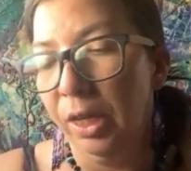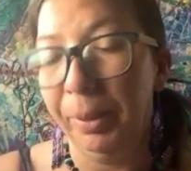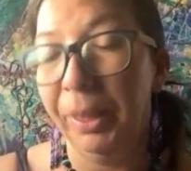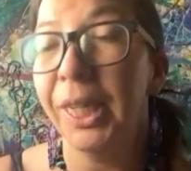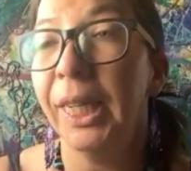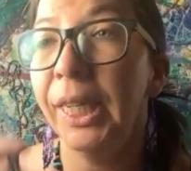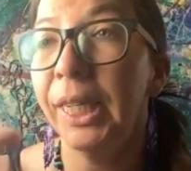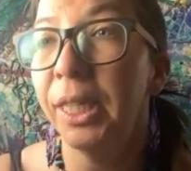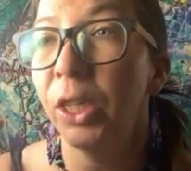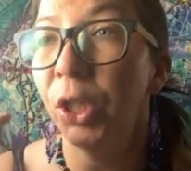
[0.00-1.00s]
because it
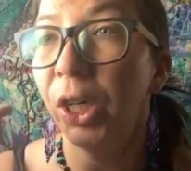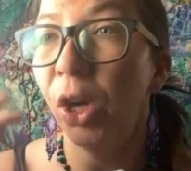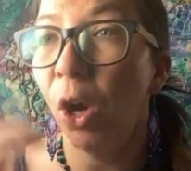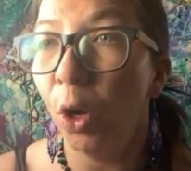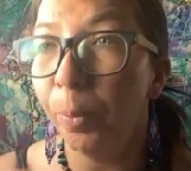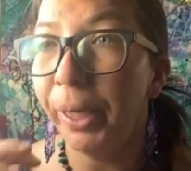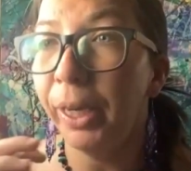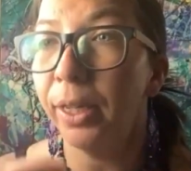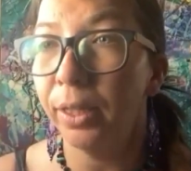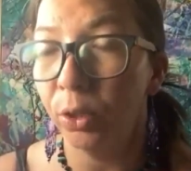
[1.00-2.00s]
is such a calming
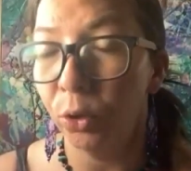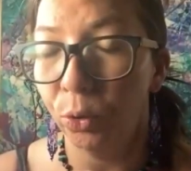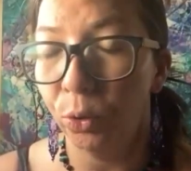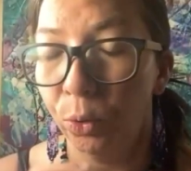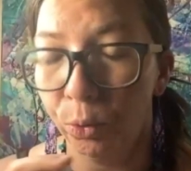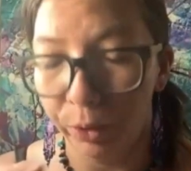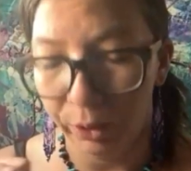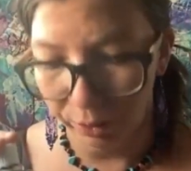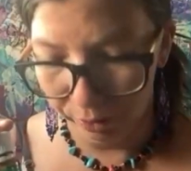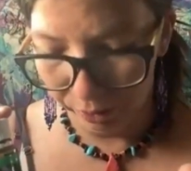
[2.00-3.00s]
essential
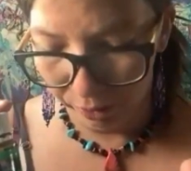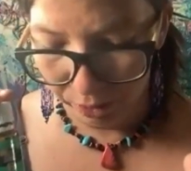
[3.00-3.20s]
oil.